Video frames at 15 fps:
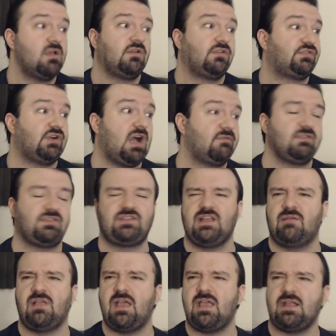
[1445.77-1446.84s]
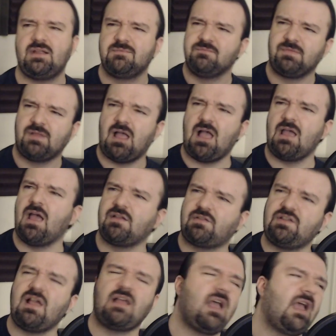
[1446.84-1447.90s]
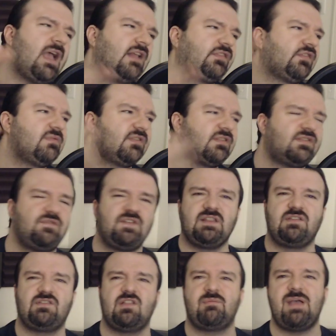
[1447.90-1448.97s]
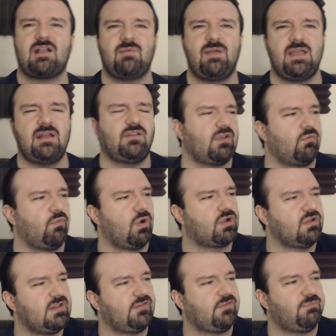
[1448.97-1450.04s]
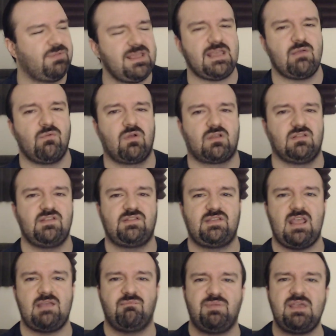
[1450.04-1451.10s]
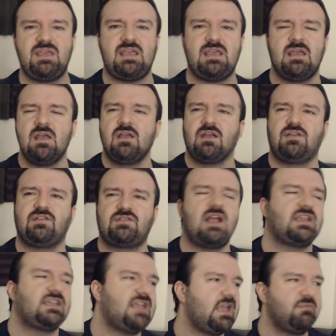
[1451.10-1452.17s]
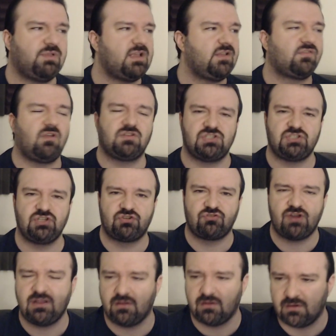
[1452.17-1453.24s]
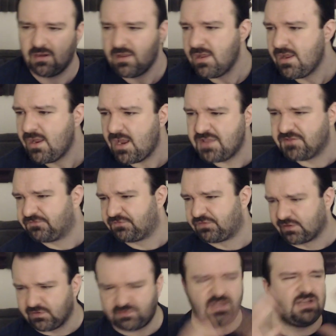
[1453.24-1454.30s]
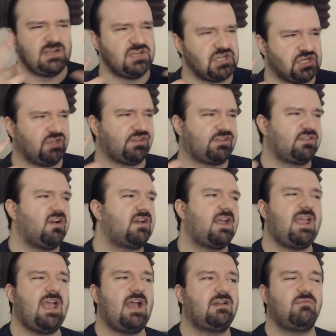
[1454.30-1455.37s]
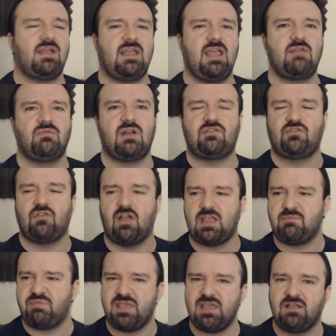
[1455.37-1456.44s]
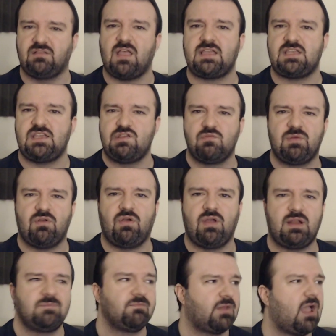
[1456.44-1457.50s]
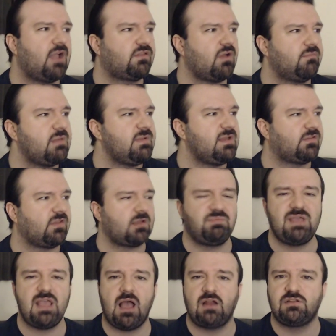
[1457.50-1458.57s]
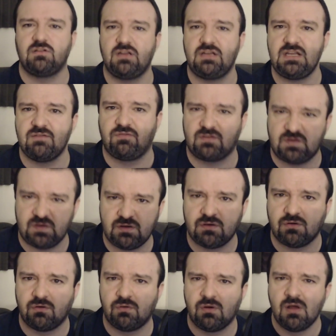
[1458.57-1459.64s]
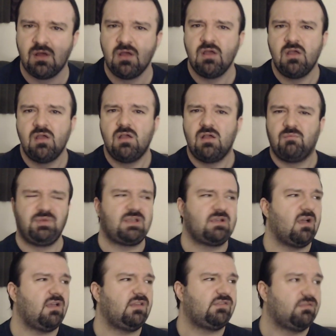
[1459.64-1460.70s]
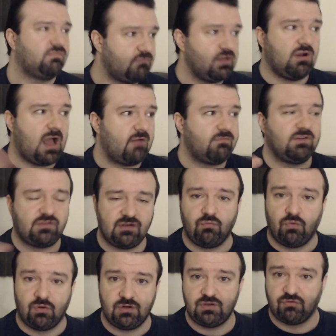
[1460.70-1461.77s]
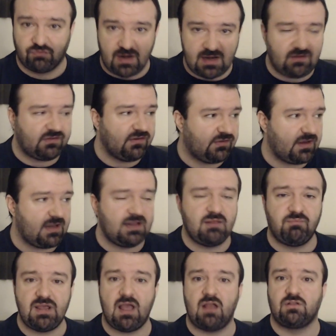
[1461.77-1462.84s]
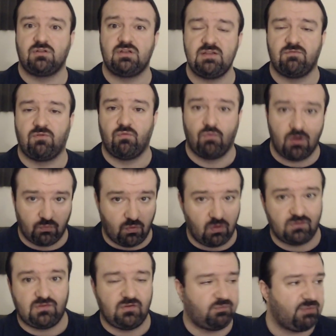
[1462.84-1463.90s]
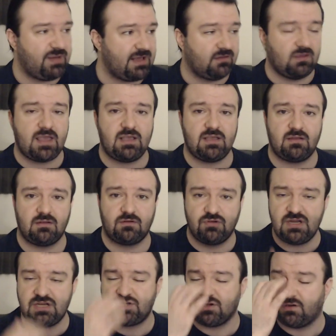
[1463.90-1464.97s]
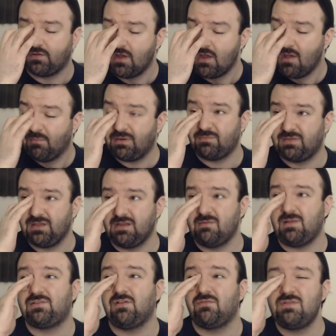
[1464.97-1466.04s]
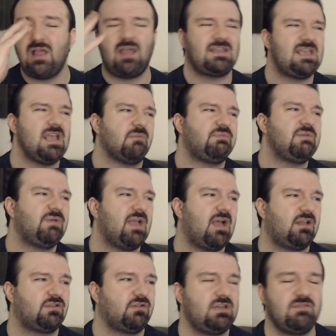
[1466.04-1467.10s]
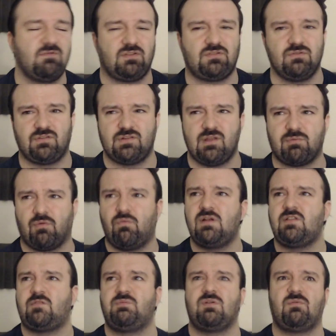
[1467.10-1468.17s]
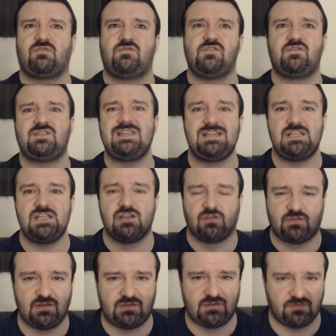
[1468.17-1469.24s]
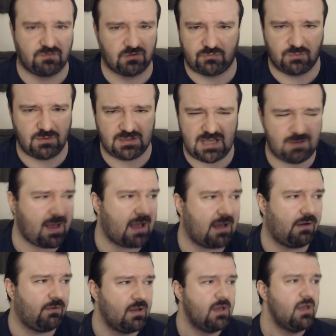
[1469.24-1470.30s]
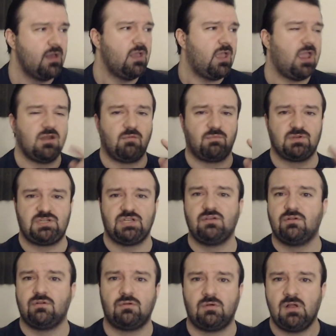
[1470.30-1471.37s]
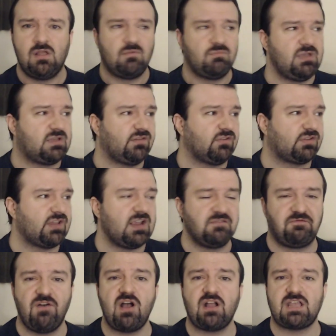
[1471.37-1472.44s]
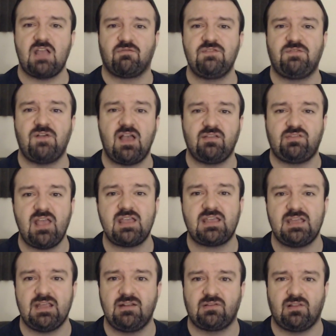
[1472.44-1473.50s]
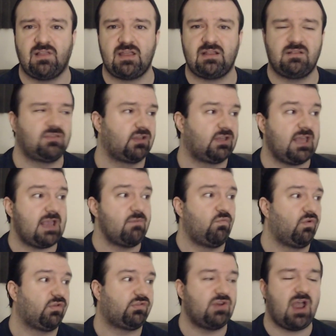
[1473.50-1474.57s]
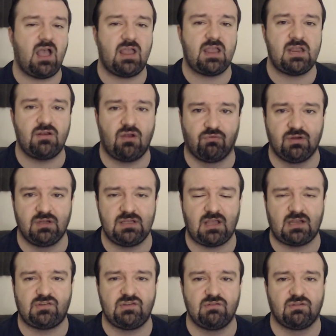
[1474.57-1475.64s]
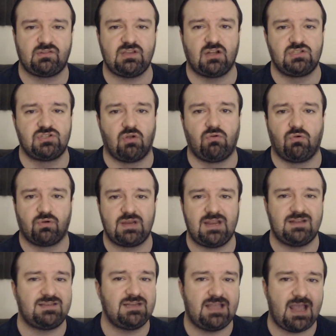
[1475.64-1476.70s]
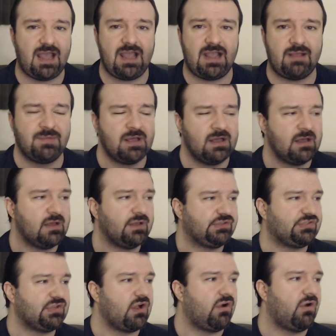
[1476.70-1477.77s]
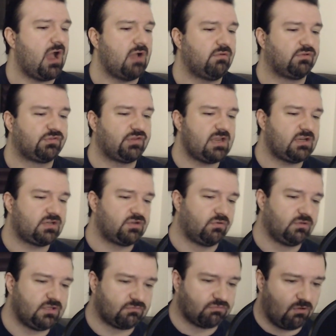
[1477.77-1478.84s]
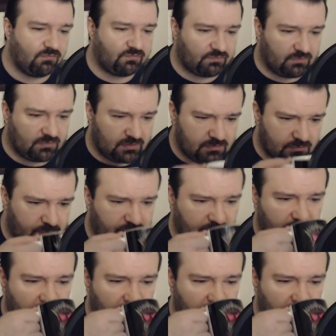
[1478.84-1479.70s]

So obviously I'm like, I see. I, I, had some feelings in the back of my head. I was like, "What could this be? What could this game be?" Because it's not gameplay; it's all just a trailer. And the first initial thought I had in my head when I saw a pig-like humanoid, I thought maybe it's like Beyond Good and Evil 2, because you know, obviously, one of the races in Beyond Good and Evil 1 was these pig-like creatures, but I'm thinking to myself, no, I can't be Beyond Good and Evil 2 because number one, it's been almost 15 years since the first one came out. And number two, because they're saying fuck every five seconds, like the game was not a, a really like seriously adult oriented game. So I was like totally thrown for a loop.